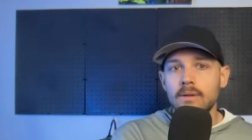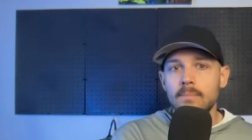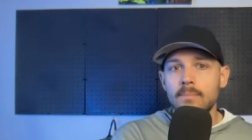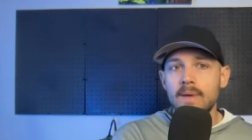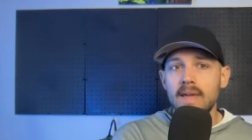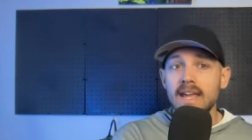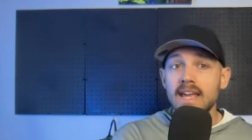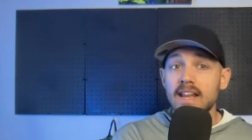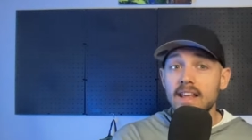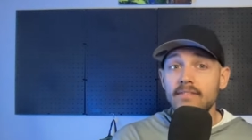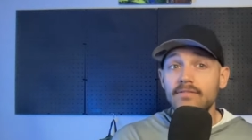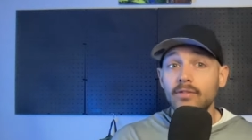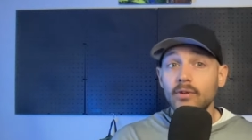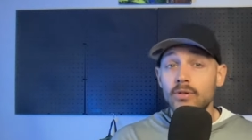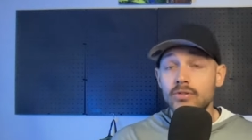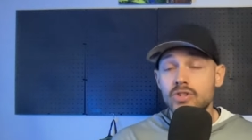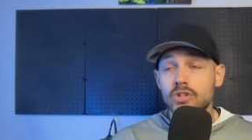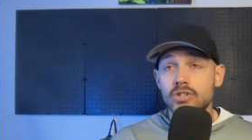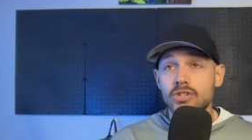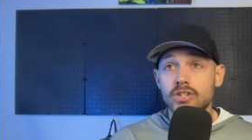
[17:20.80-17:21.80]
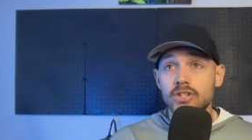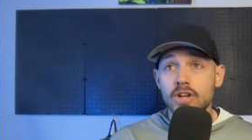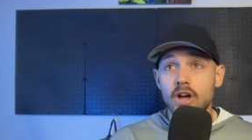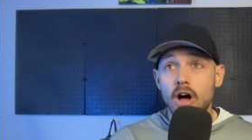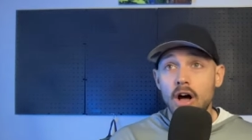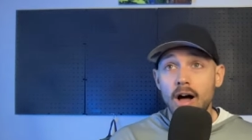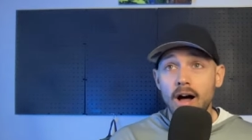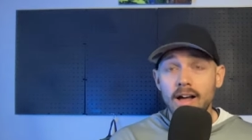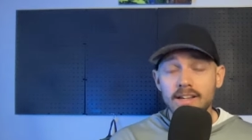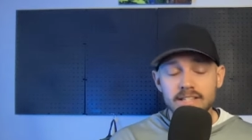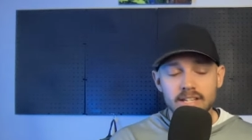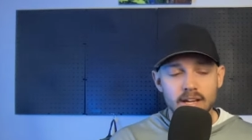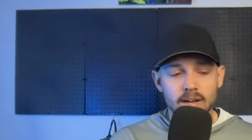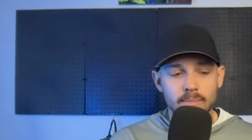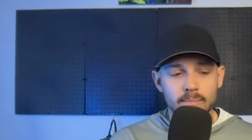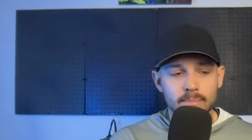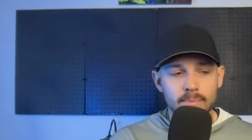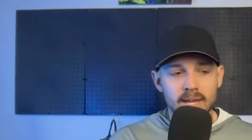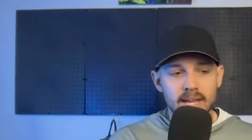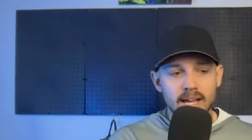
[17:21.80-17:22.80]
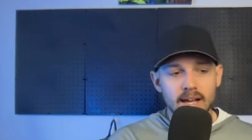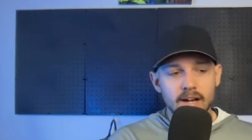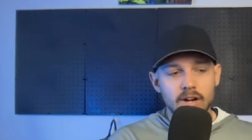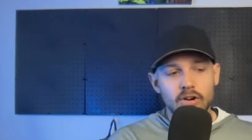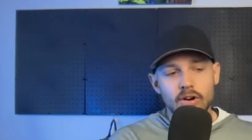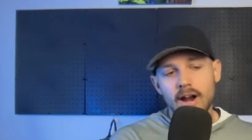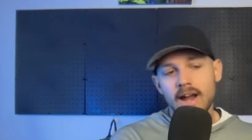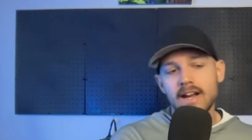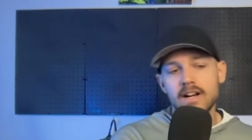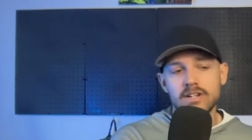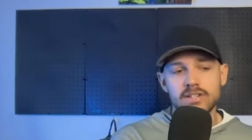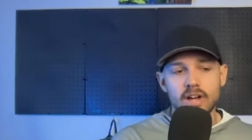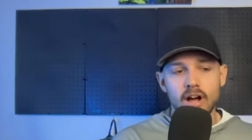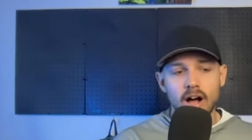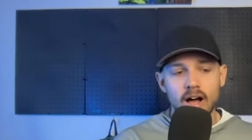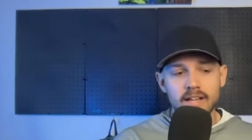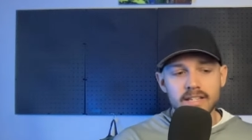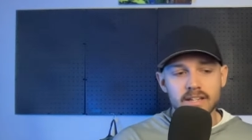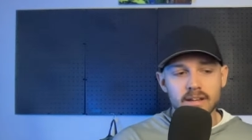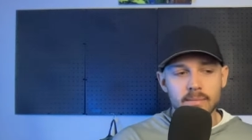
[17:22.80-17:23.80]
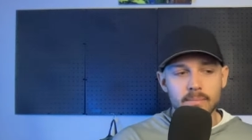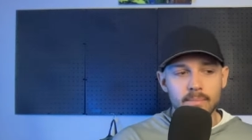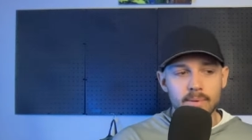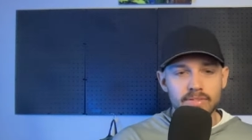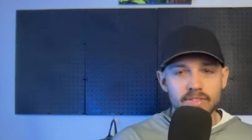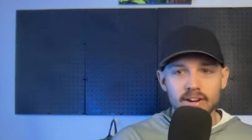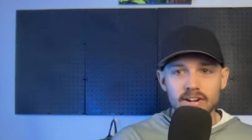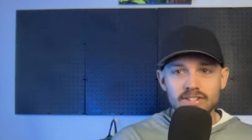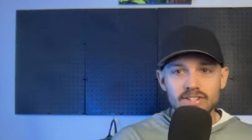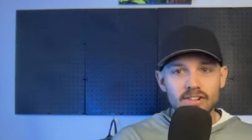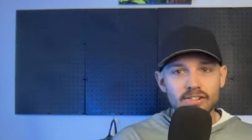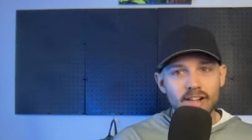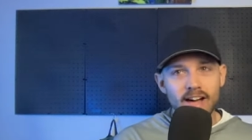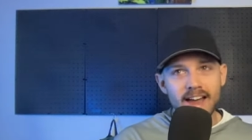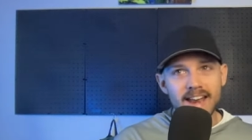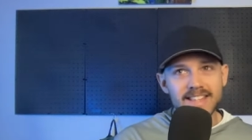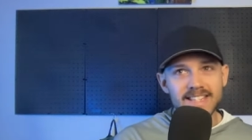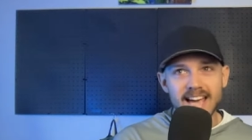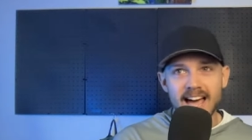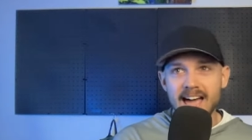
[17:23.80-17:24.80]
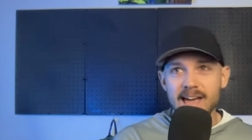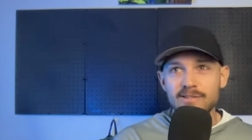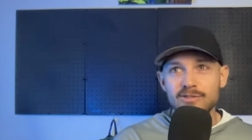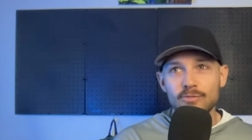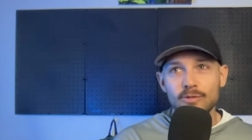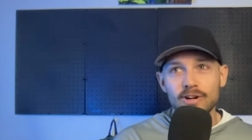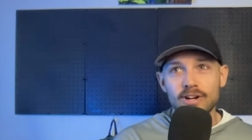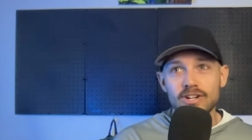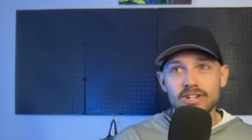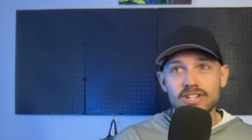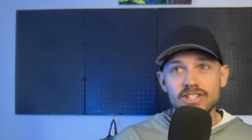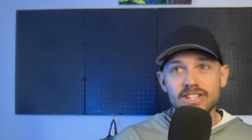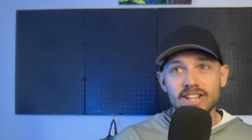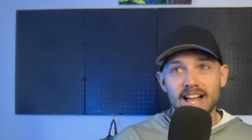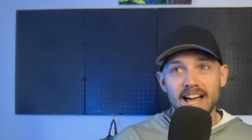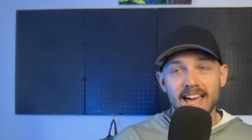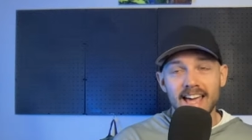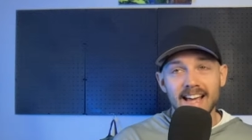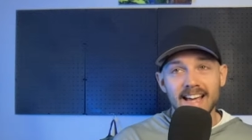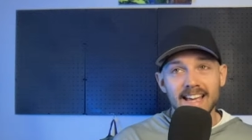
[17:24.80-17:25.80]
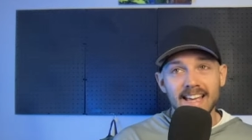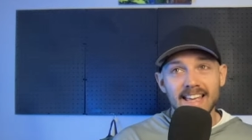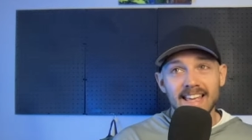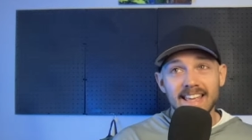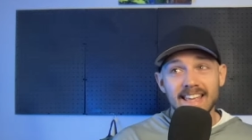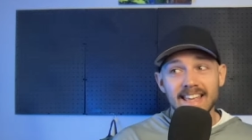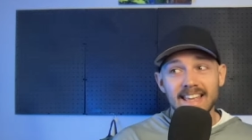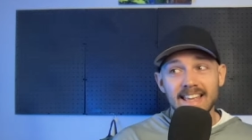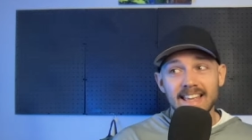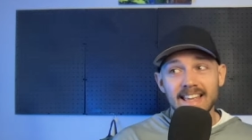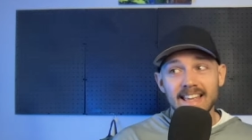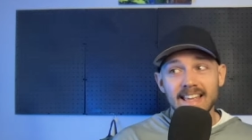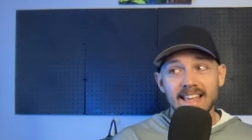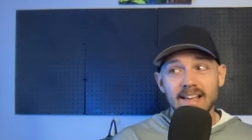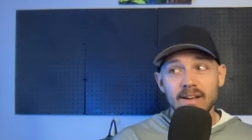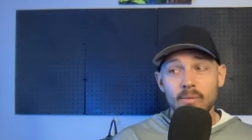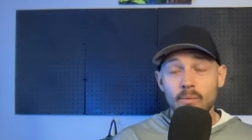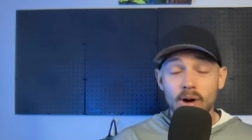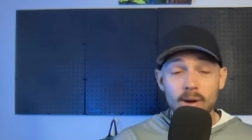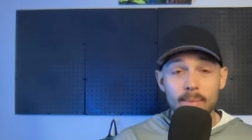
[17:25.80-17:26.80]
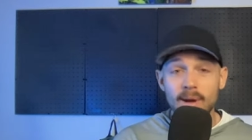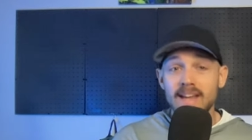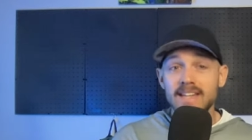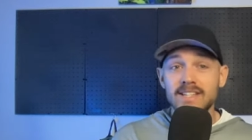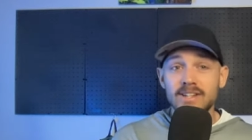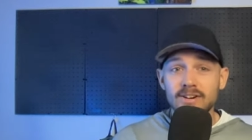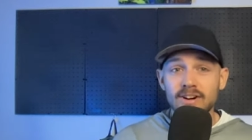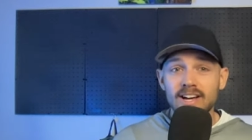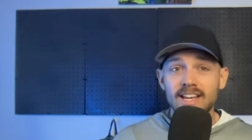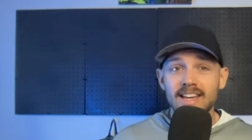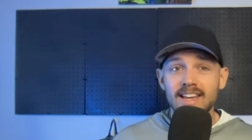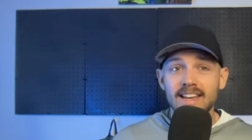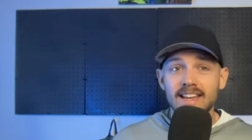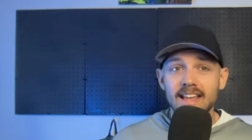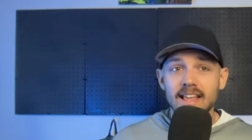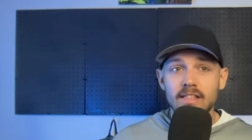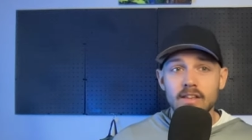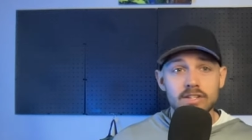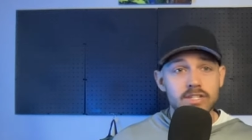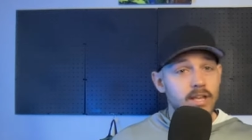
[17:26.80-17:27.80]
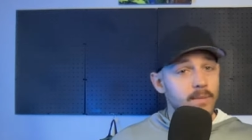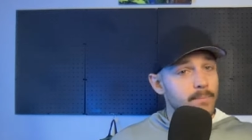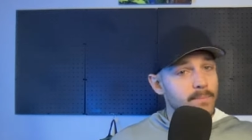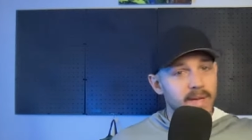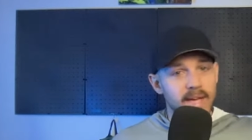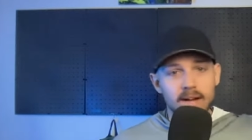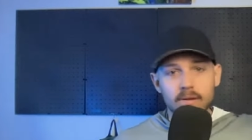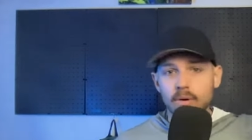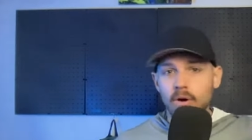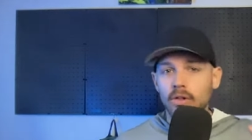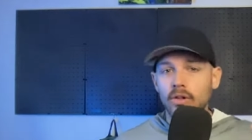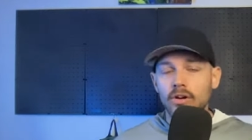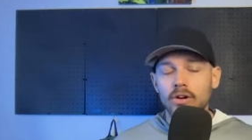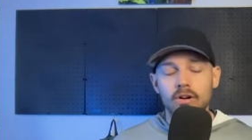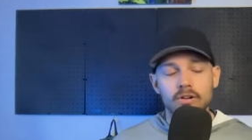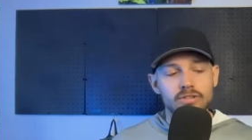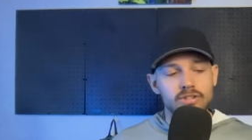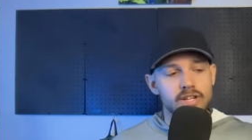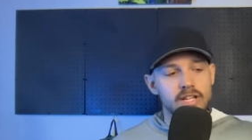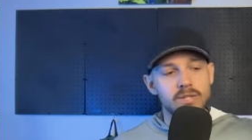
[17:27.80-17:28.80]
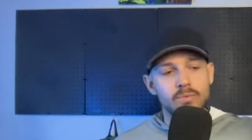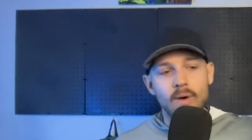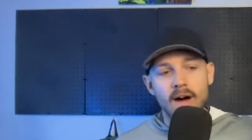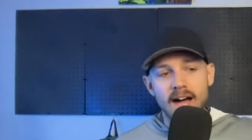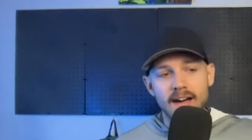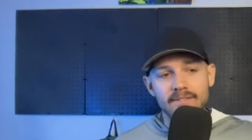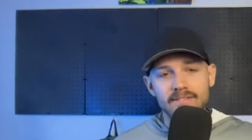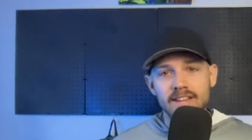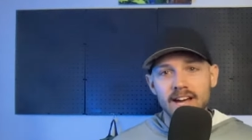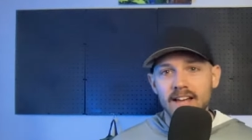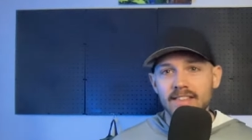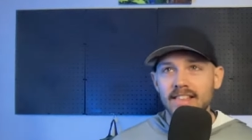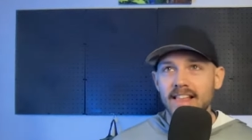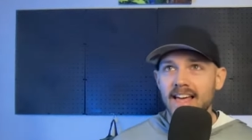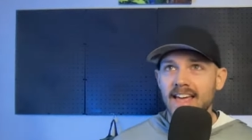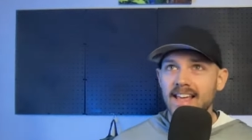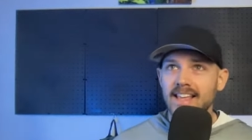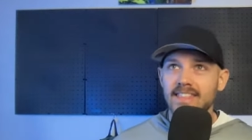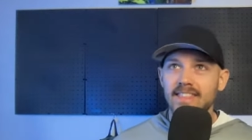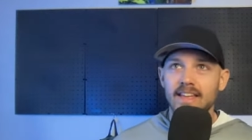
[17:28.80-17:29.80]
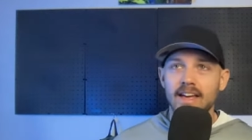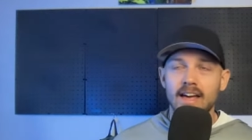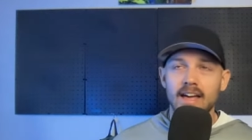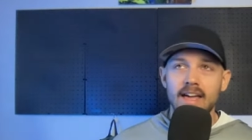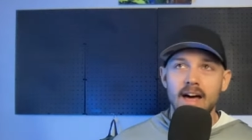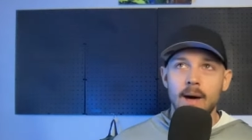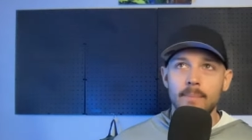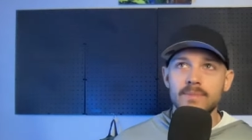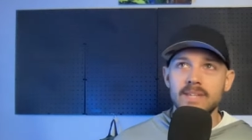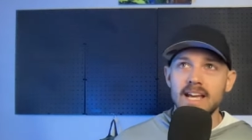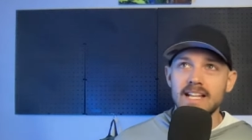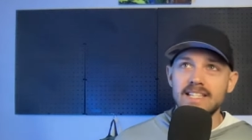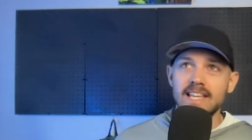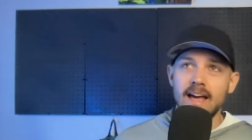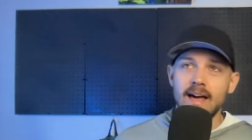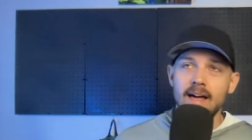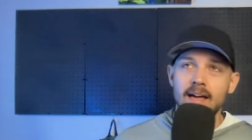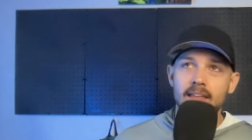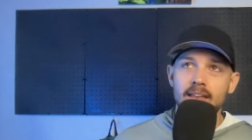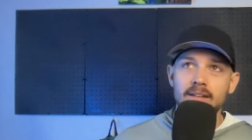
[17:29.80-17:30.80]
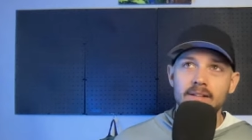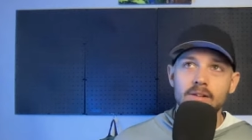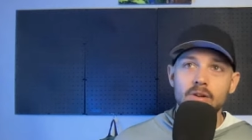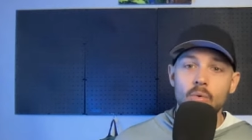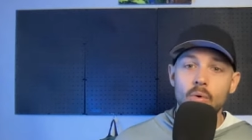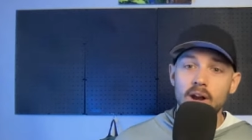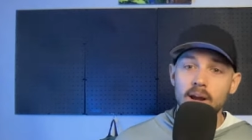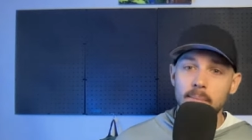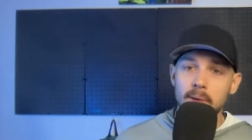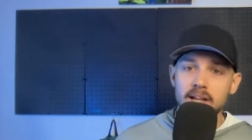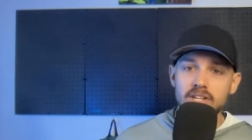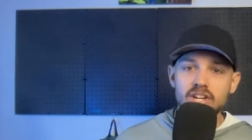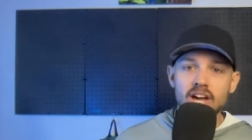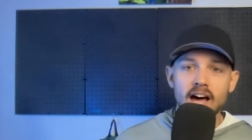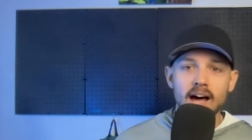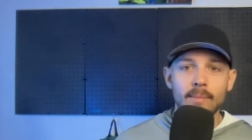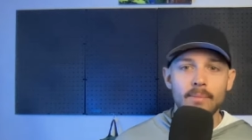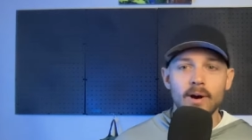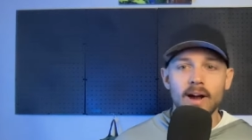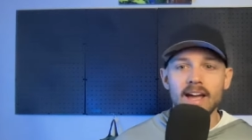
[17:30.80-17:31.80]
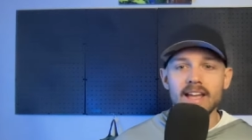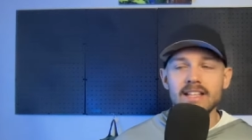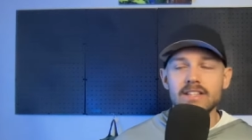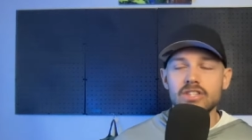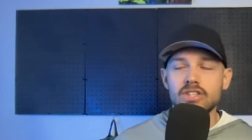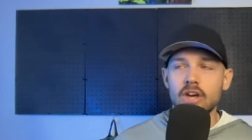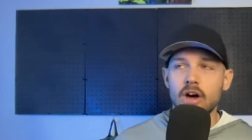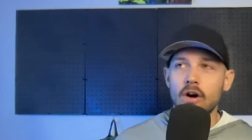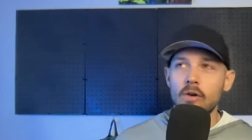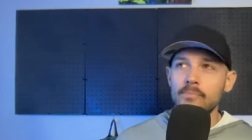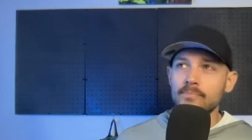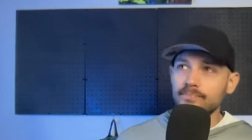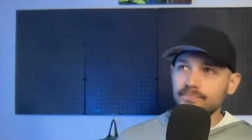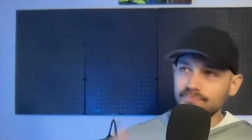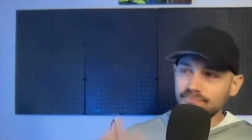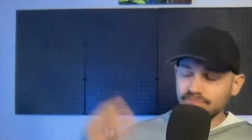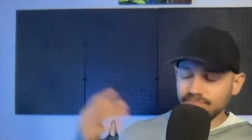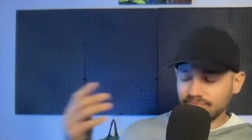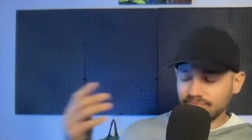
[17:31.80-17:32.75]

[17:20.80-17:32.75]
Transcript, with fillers: being an influencer is awesome, being a creator is awesome, but there's a lot of times where you're just like, what am I doing? It's a big roller coaster. That's why I've done like the updates on quitting my job, right? So